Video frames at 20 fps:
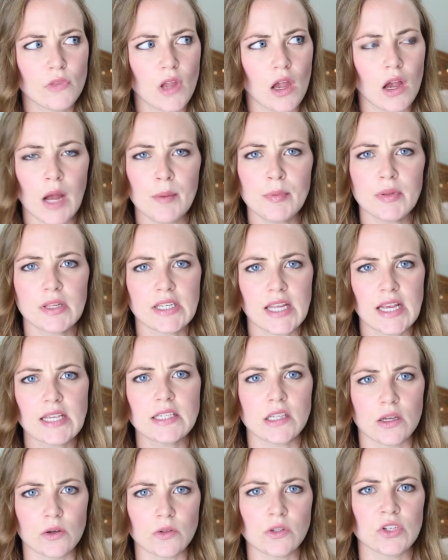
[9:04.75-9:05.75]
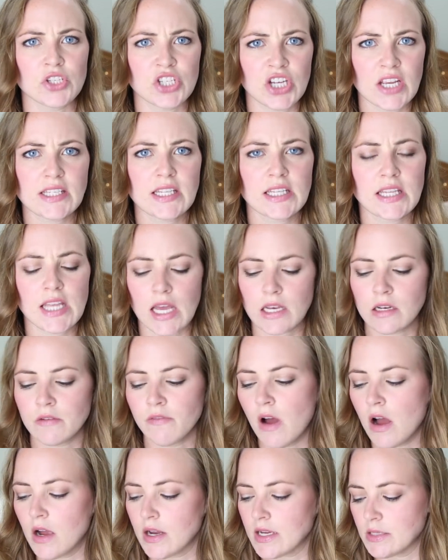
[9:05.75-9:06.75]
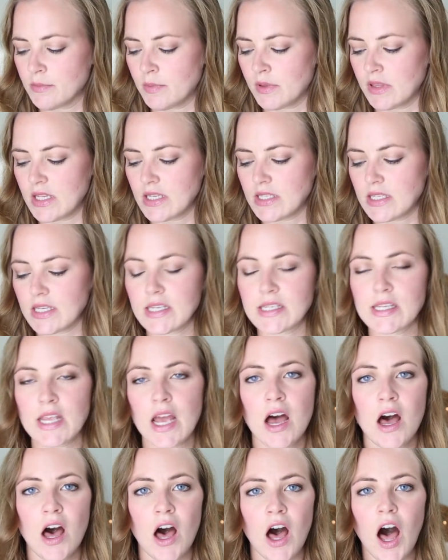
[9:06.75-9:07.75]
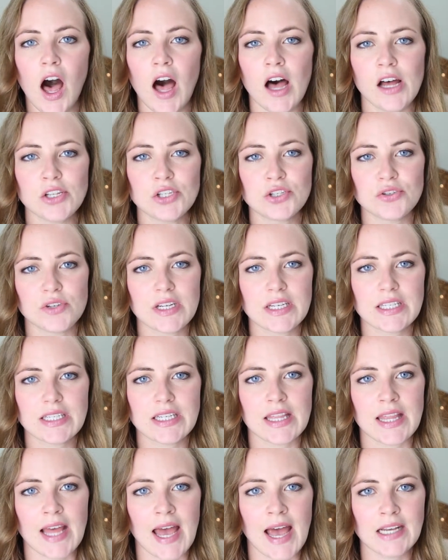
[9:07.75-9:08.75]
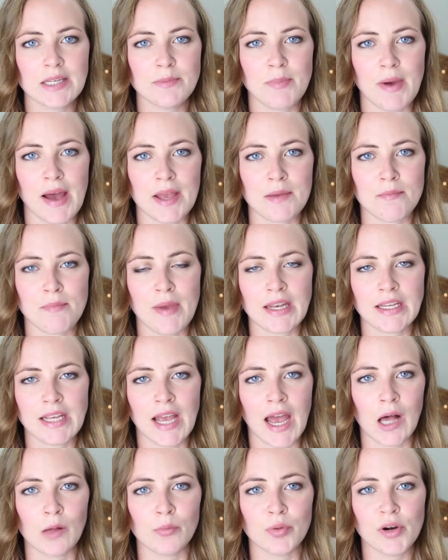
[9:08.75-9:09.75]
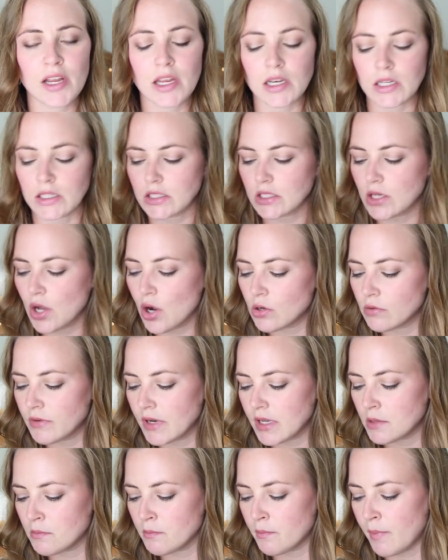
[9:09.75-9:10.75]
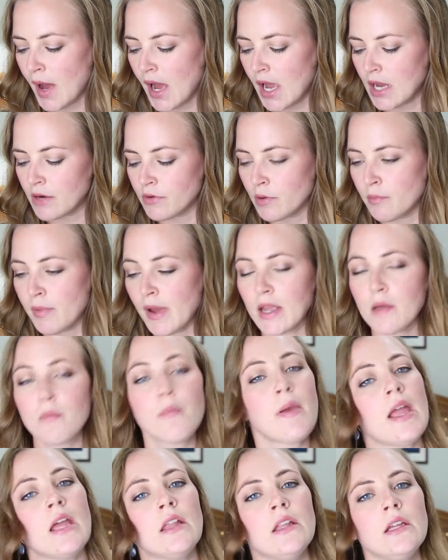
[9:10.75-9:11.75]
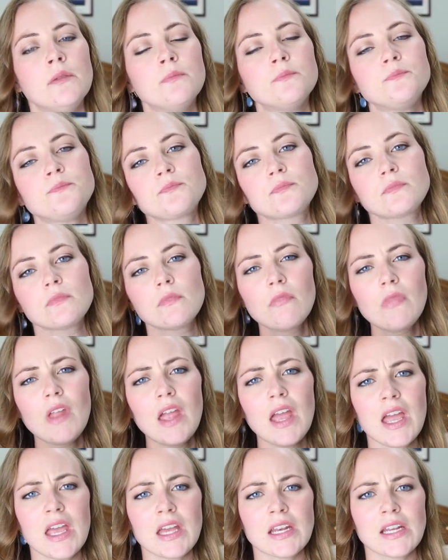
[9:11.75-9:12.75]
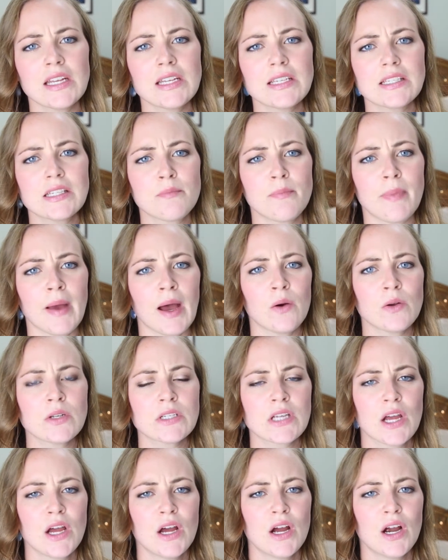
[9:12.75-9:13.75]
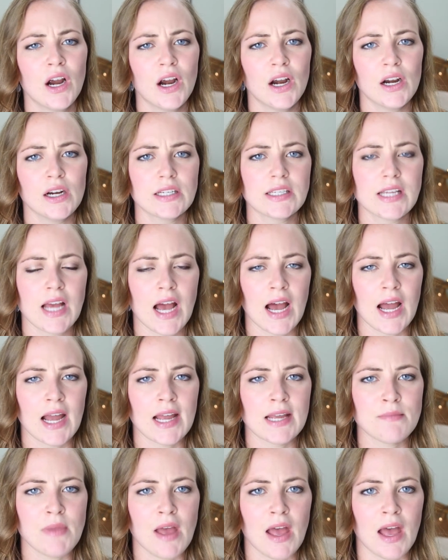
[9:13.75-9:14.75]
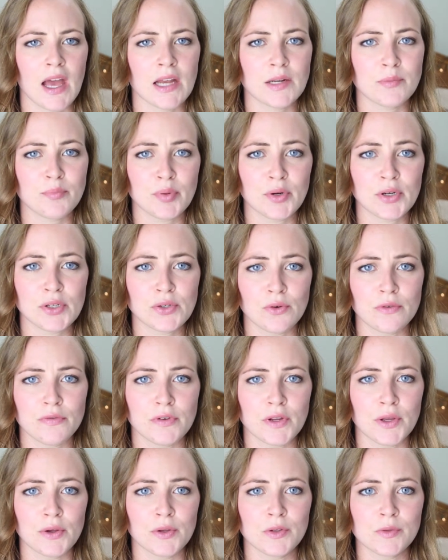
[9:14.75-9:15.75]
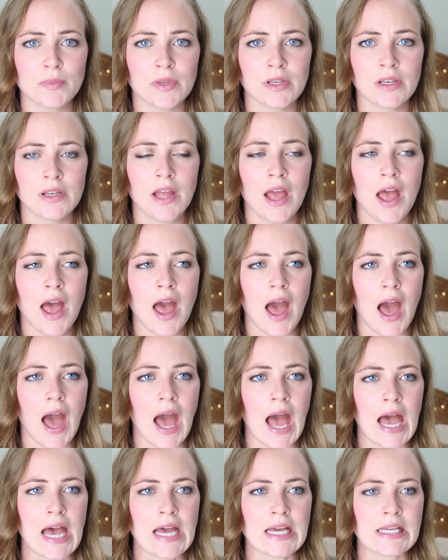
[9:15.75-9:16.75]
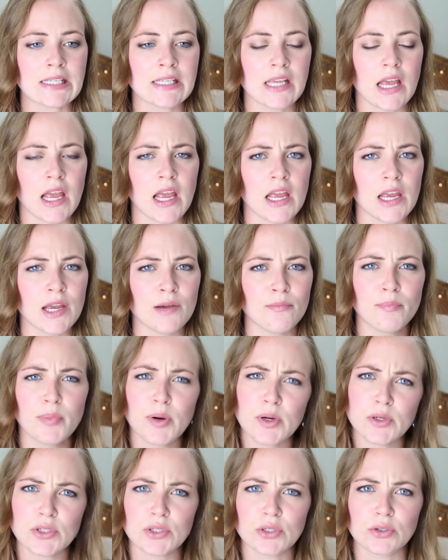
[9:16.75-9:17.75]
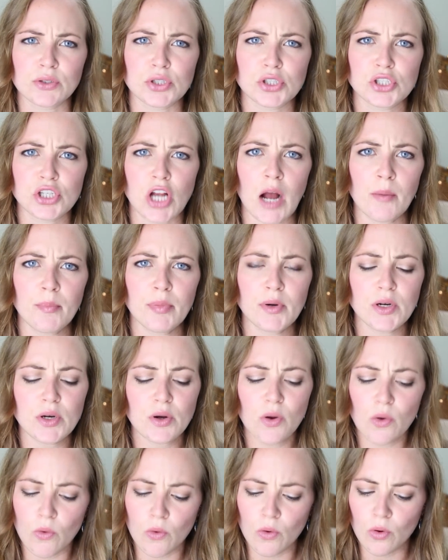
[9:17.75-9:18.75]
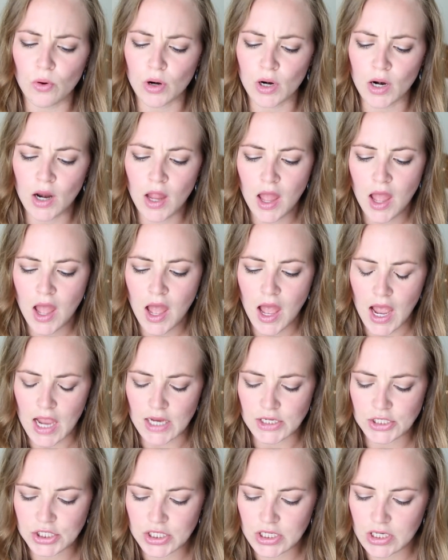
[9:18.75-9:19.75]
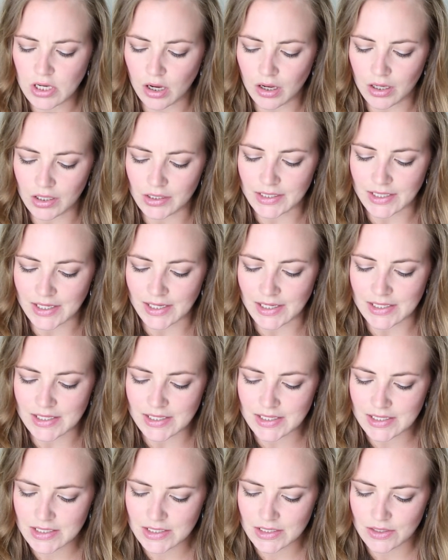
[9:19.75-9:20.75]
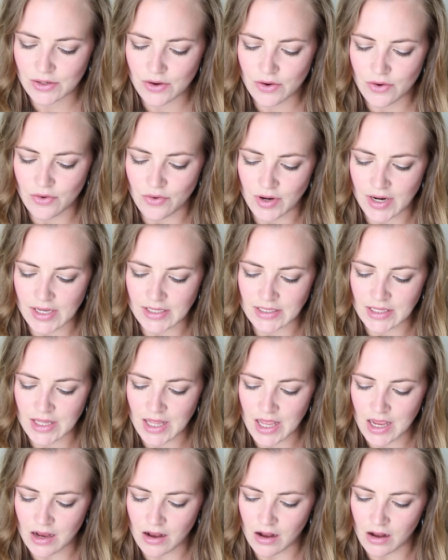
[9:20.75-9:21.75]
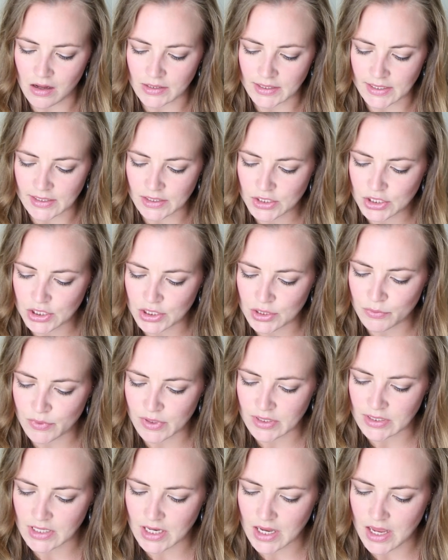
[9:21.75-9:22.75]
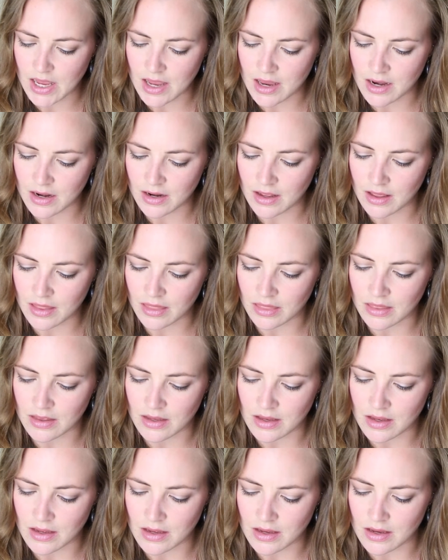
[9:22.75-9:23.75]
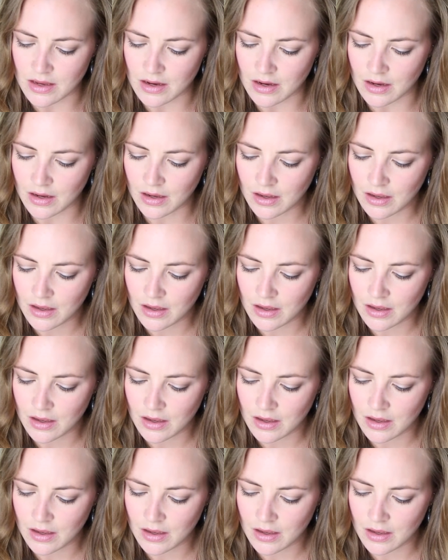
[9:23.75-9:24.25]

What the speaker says: couple of days ago, so just at the end of August, but this is I'll Drink to That by Betty Halbreich, and it's co-written by Rebecca Paley, and it is about her time at Bergdorf and Goodman as a personal shopper, or as she called it, or as they called it, she was in the,